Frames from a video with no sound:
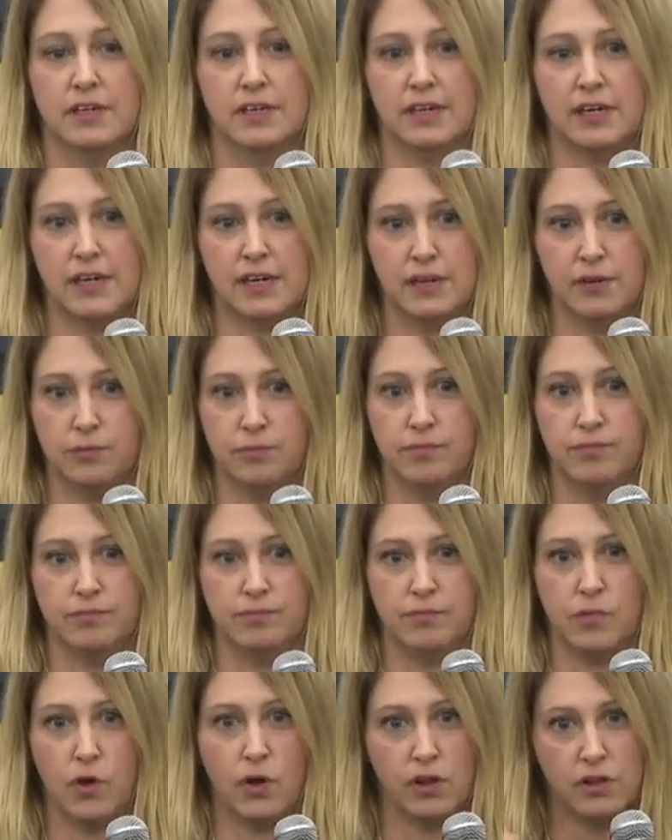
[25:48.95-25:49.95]
Uh,
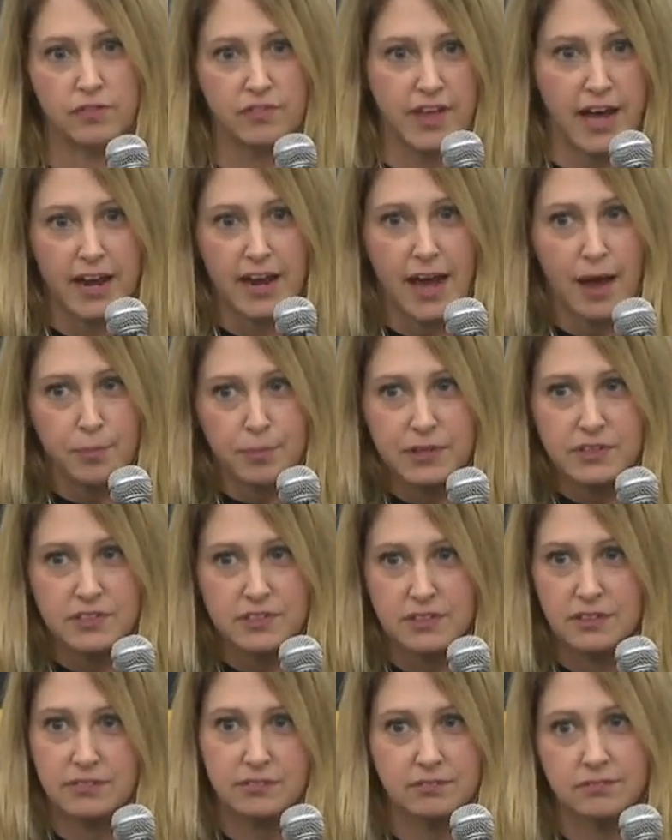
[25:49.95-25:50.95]
all of that happened
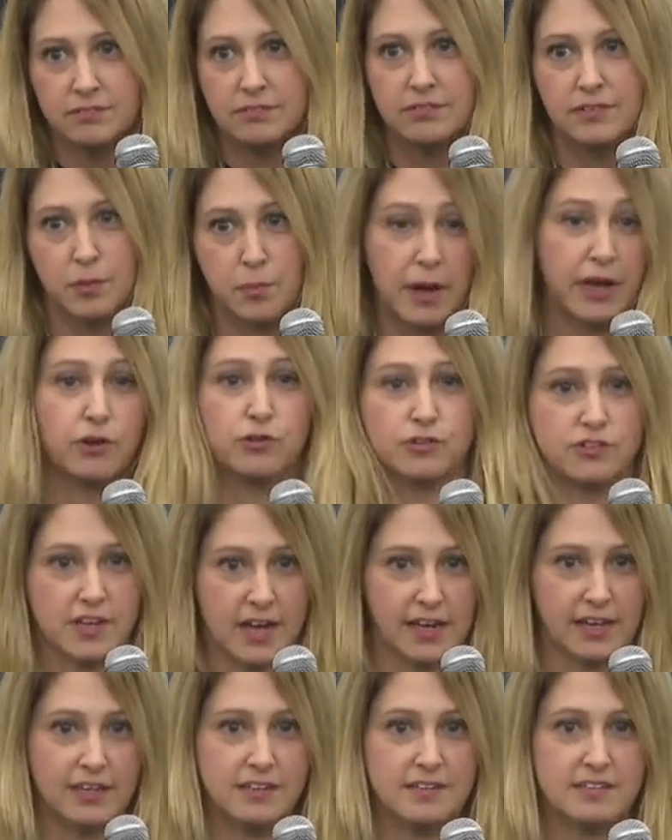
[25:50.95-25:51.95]
in
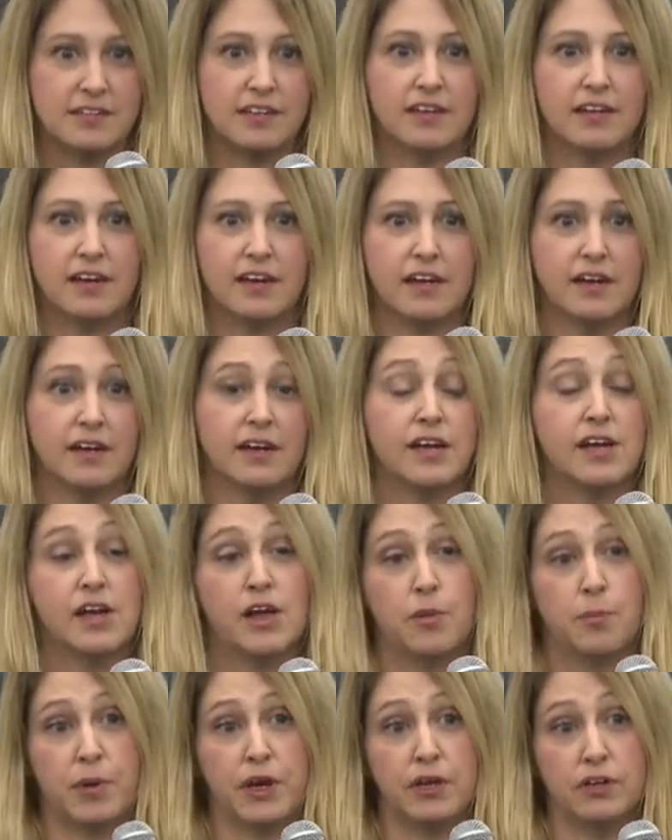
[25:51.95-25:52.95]
microsecond. Uh,
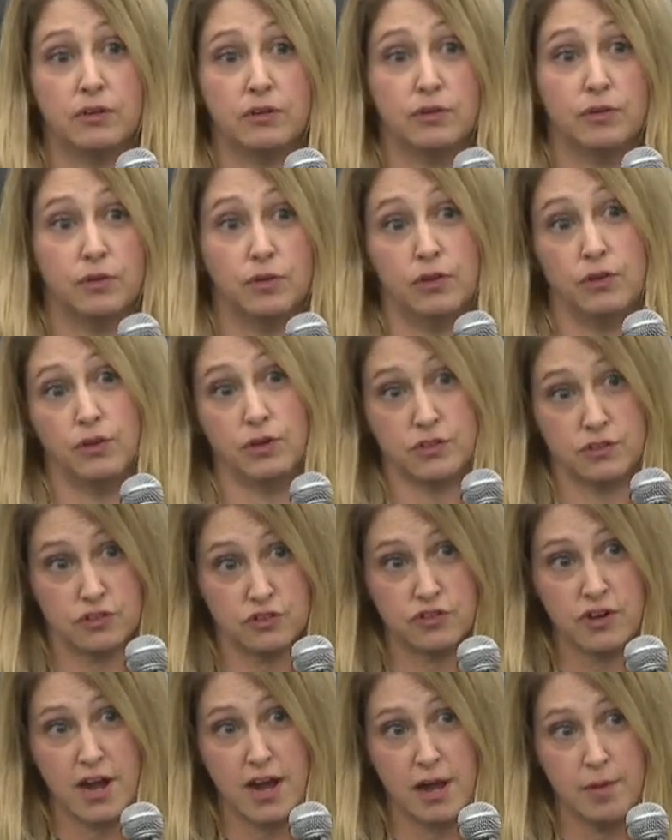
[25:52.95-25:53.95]
but you
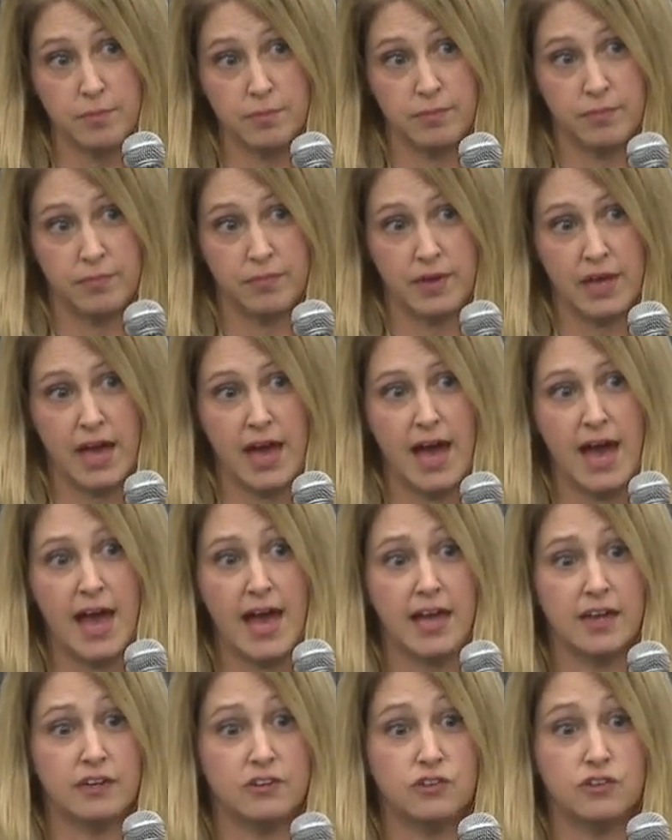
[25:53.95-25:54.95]
unstrap
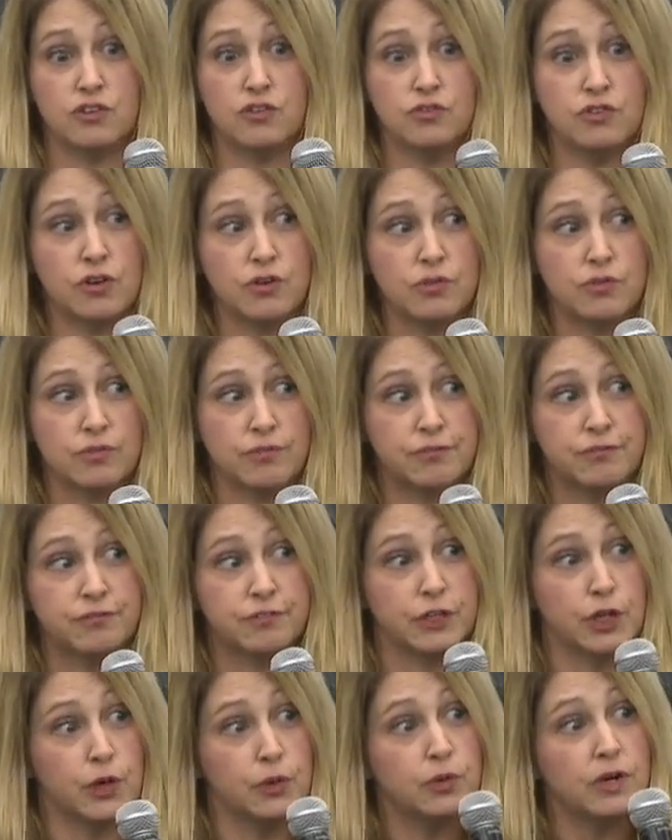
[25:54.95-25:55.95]
and you don't
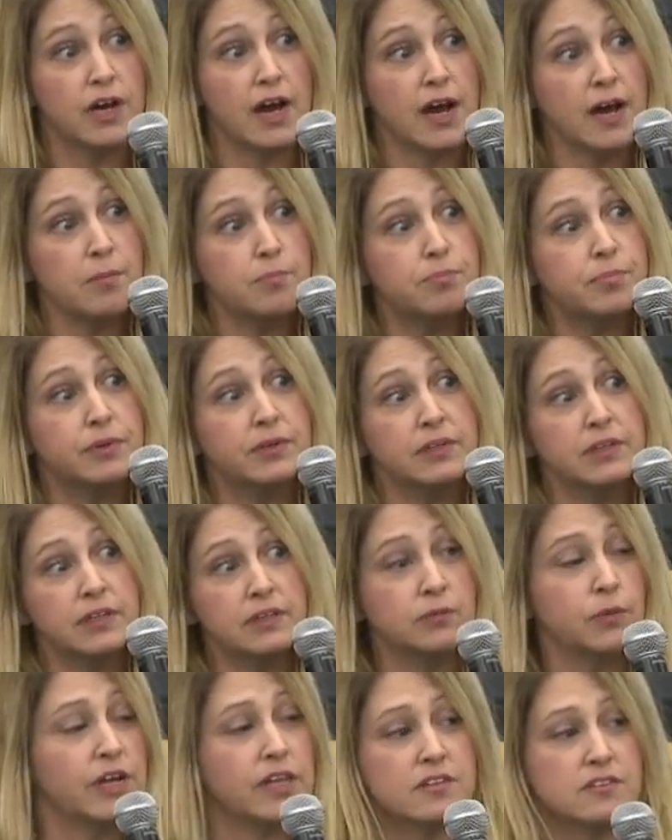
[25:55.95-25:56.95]
float up
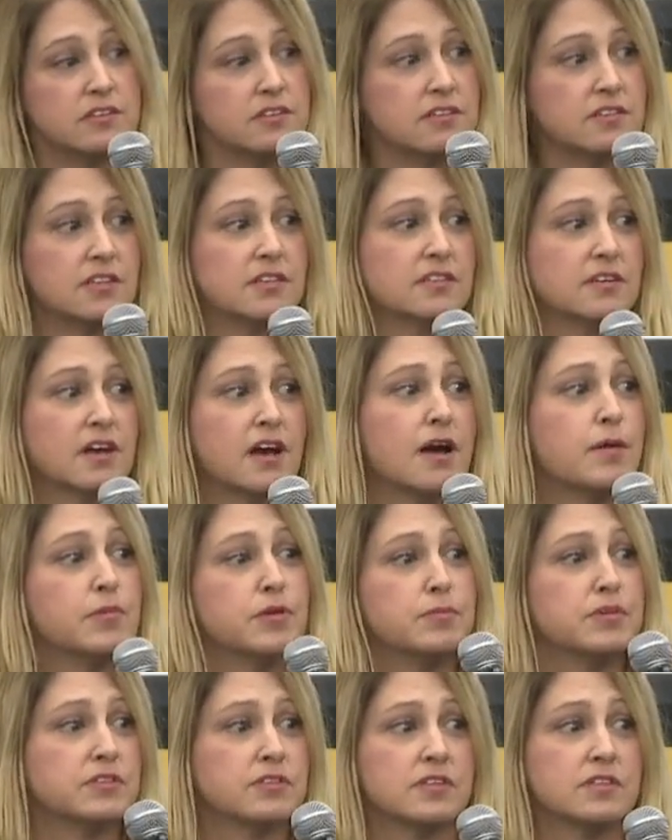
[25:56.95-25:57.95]
in weightlessness. That's a
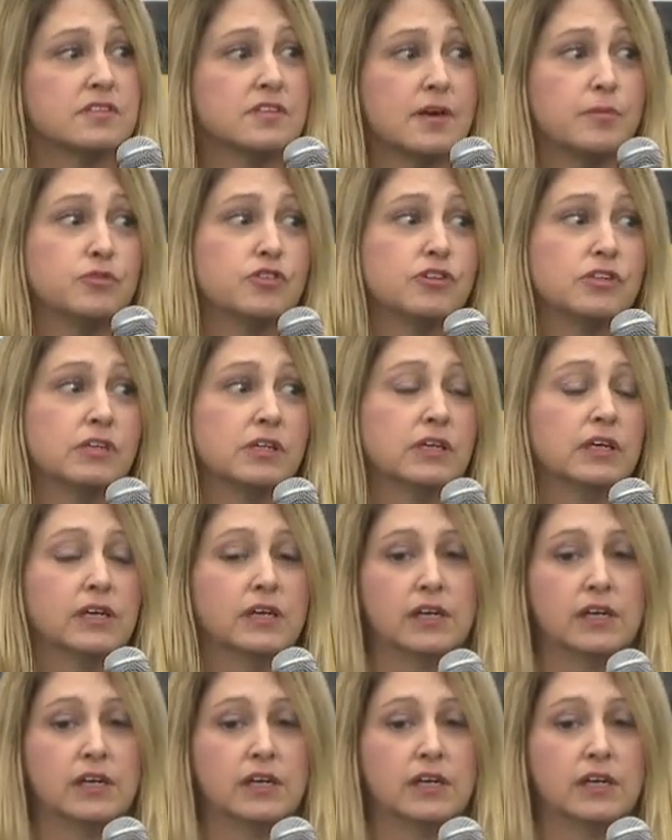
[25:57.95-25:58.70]
common misconception.